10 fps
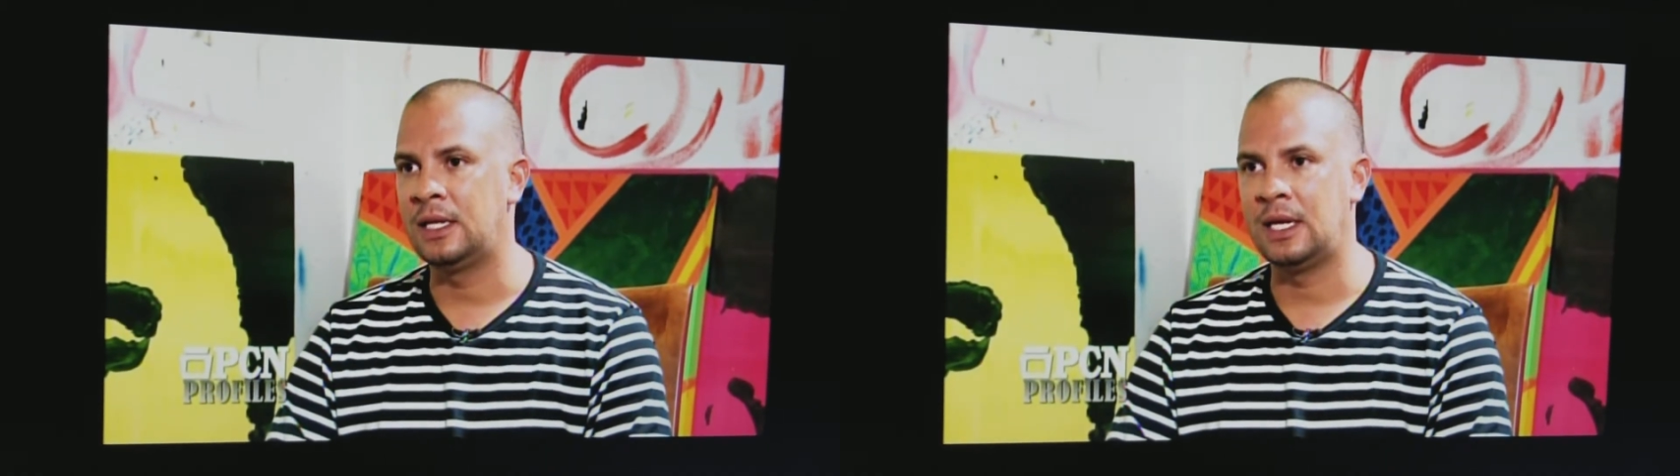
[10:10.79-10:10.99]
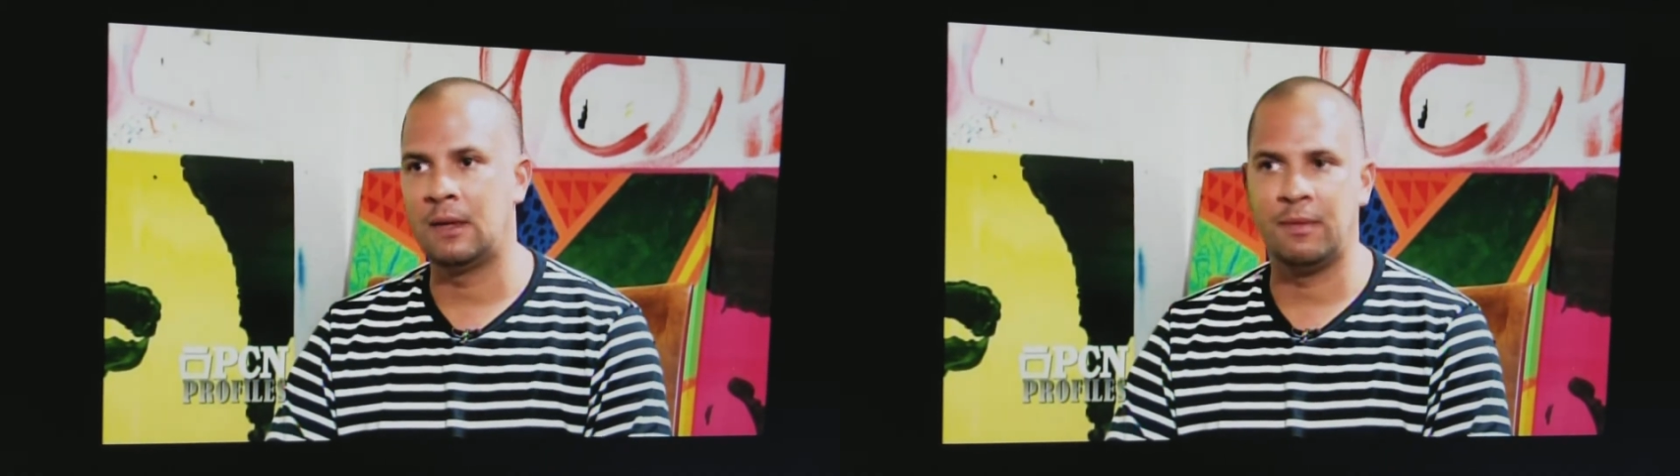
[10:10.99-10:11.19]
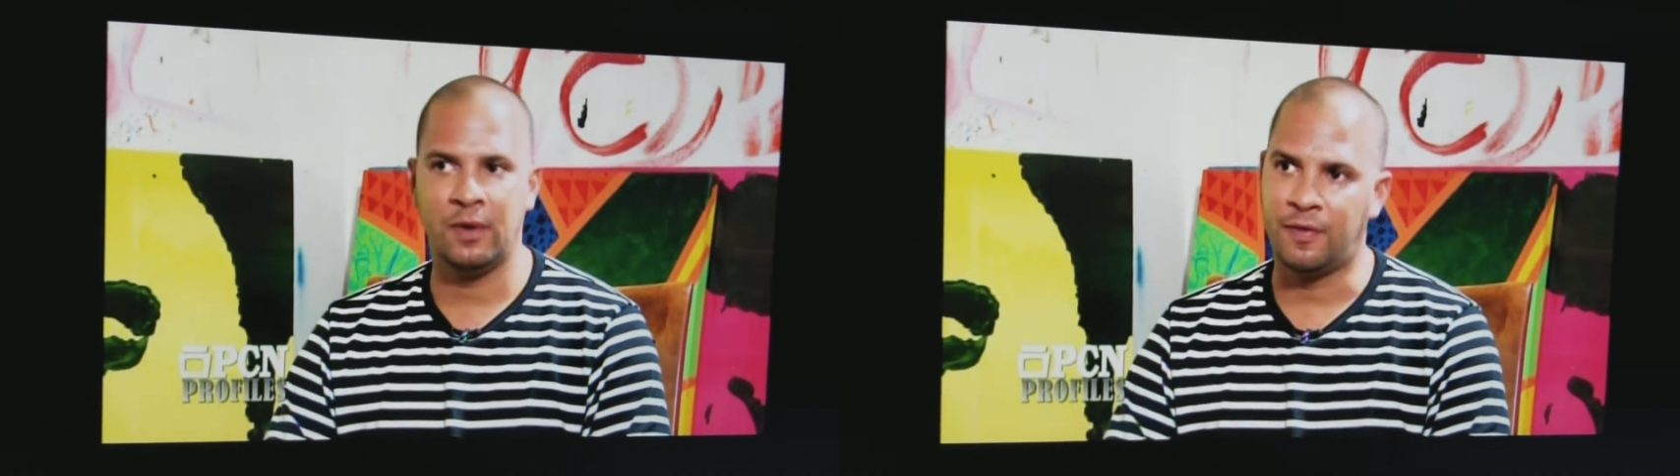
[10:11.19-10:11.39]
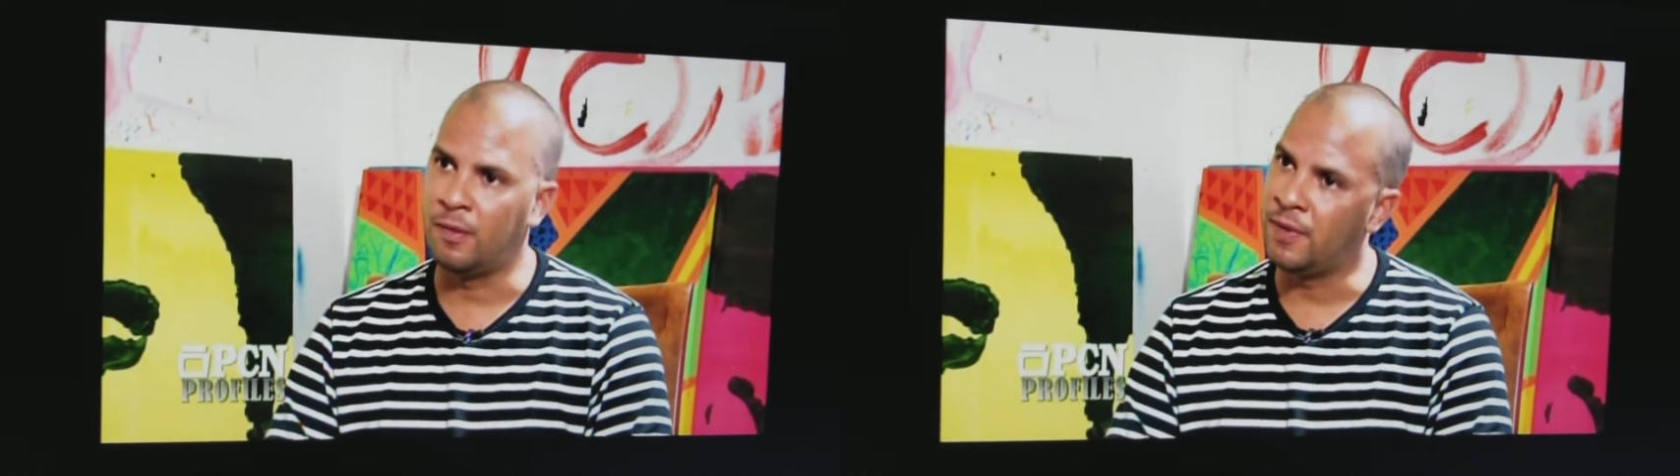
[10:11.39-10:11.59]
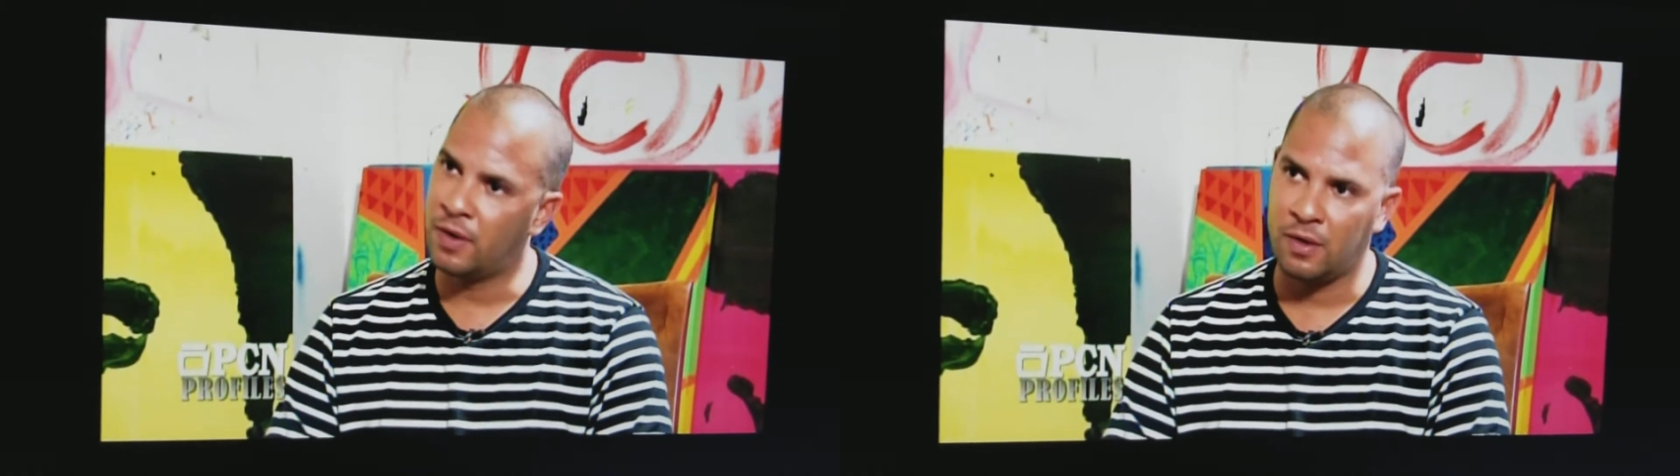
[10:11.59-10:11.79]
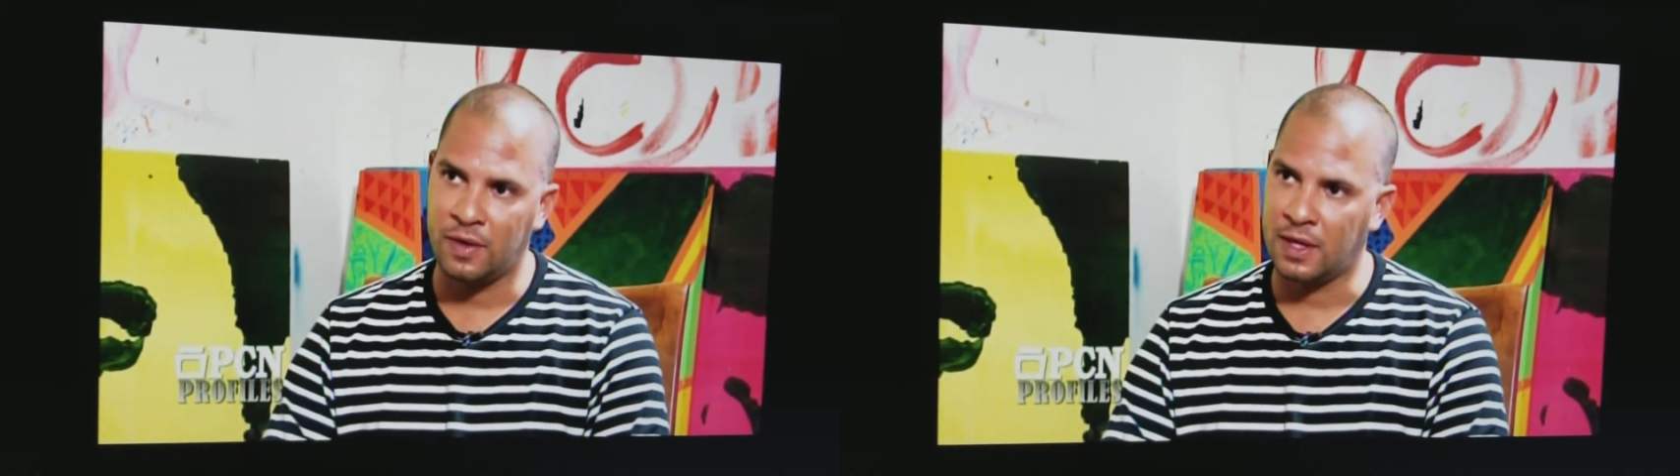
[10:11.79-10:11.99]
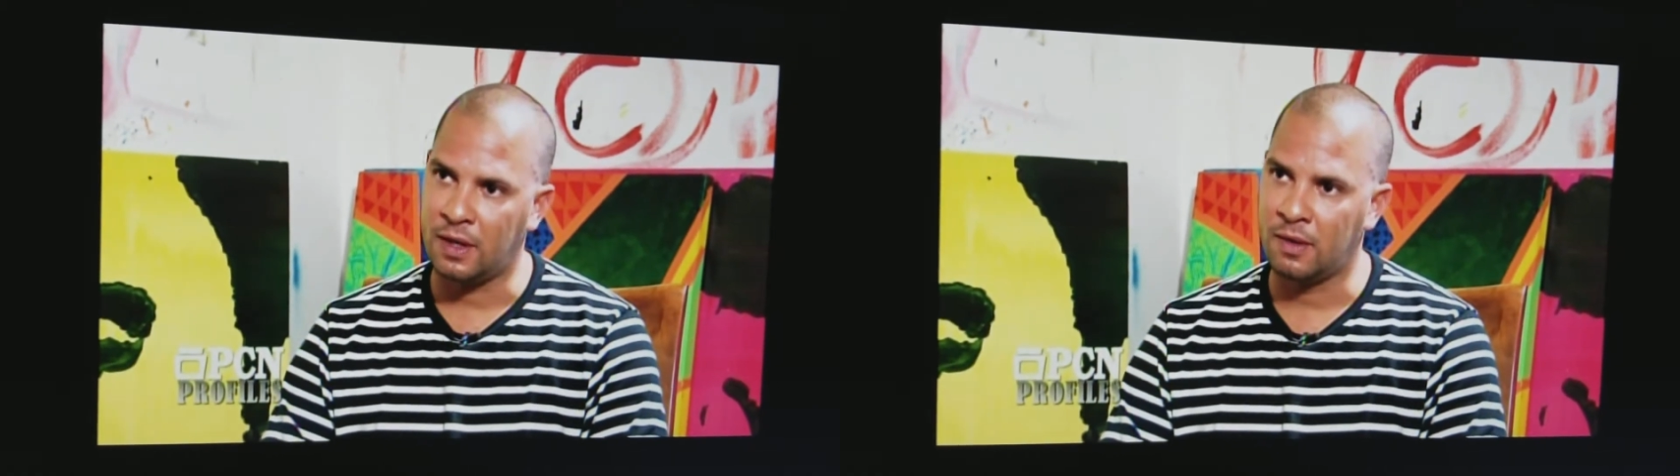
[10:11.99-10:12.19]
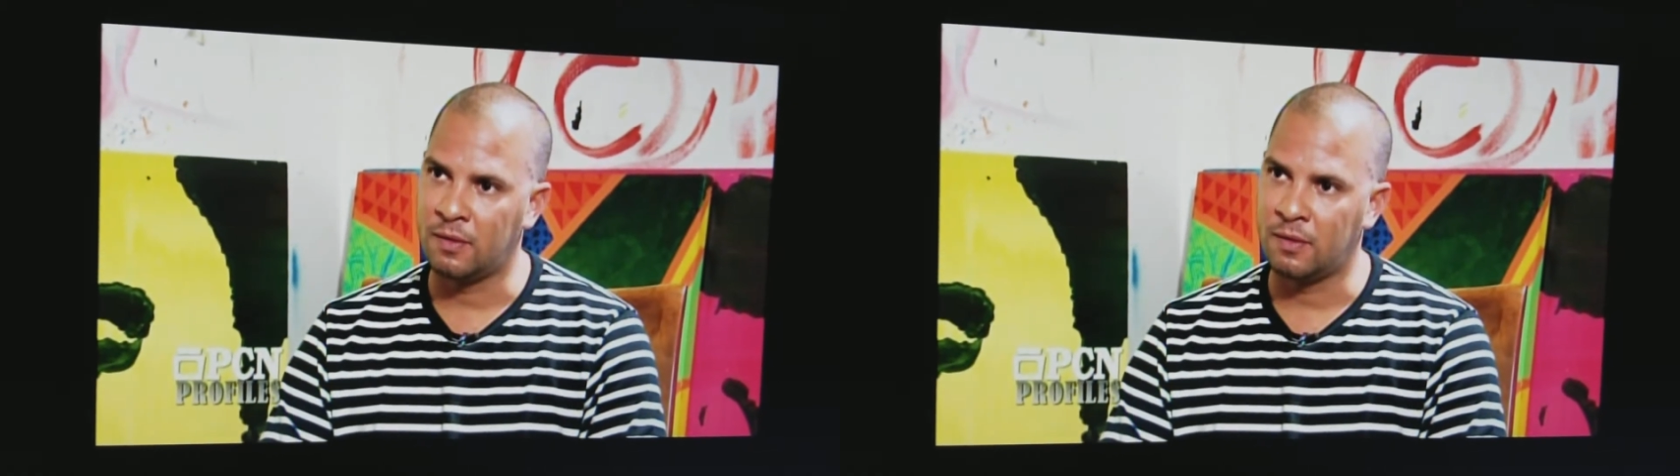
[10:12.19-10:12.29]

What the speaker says: a beautiful mural there